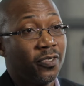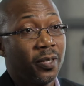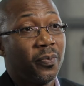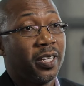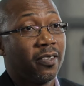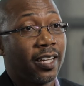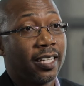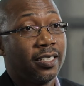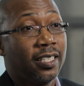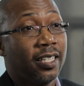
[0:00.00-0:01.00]
as VP of
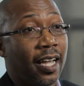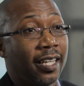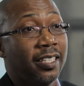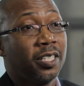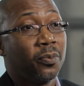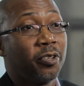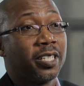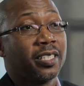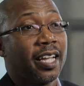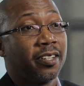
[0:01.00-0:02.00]
IT, I need to
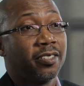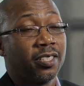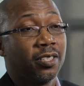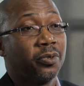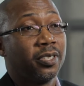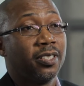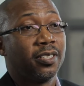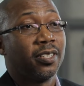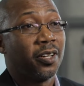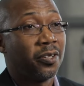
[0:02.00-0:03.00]
bring standard
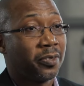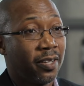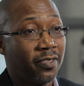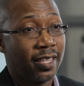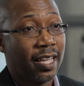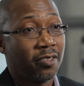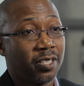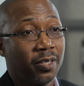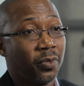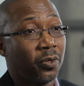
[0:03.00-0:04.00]
solutions to all
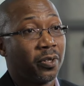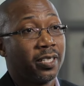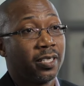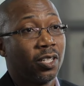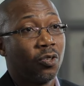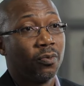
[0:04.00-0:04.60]
7,000 employees